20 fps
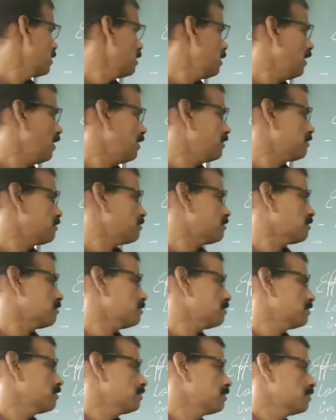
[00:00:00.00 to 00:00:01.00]

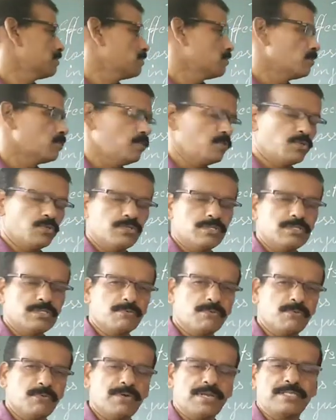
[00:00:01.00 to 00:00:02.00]
And due to
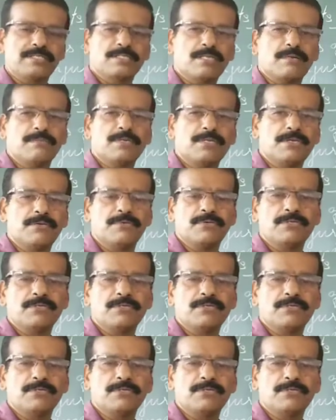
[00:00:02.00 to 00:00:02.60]
this, for example,